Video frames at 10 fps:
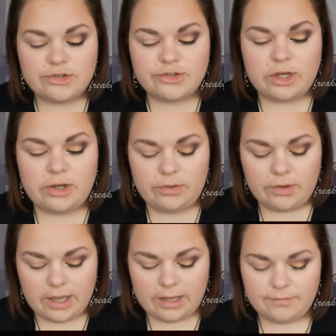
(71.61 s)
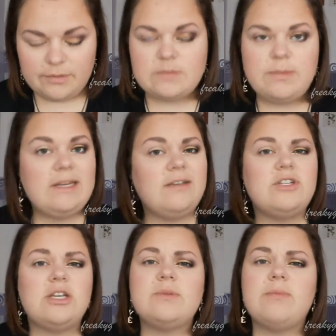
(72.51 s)
So there's plenty of
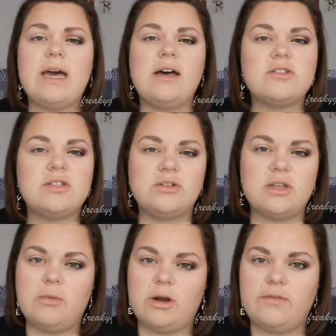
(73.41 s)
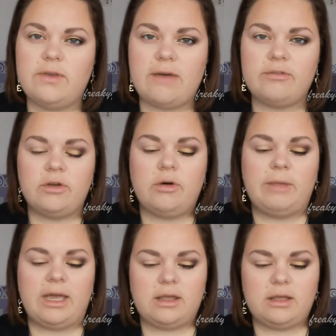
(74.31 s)
dupes about, so don't worry if you haven't got
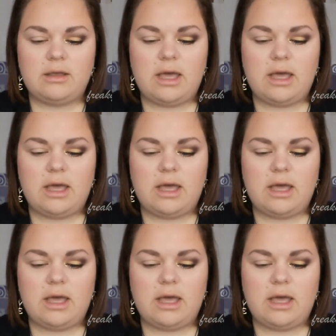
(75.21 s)
MAC